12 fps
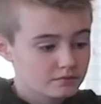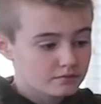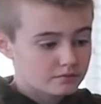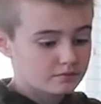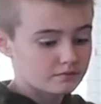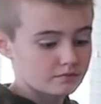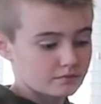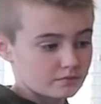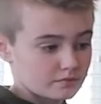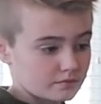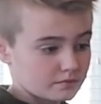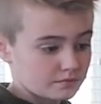
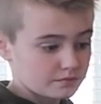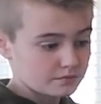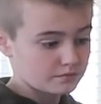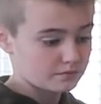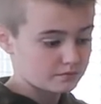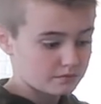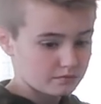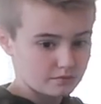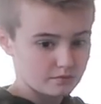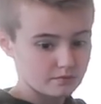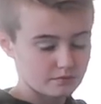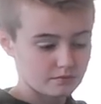
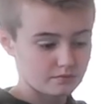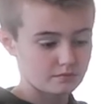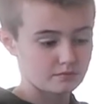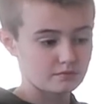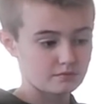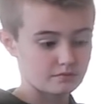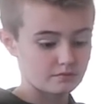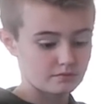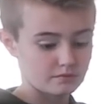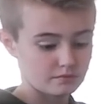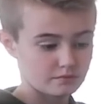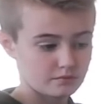
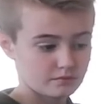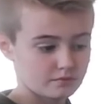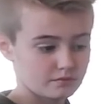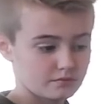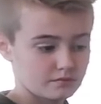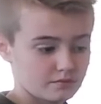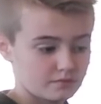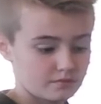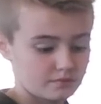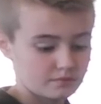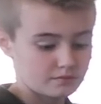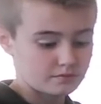
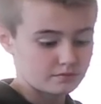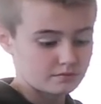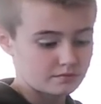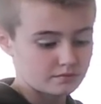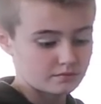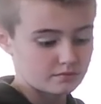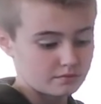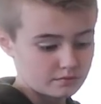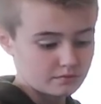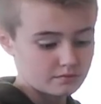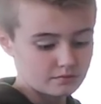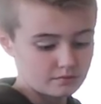
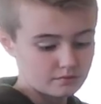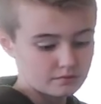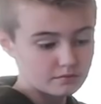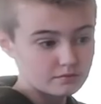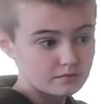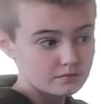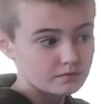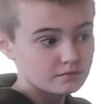No words are spoken by the person on screen.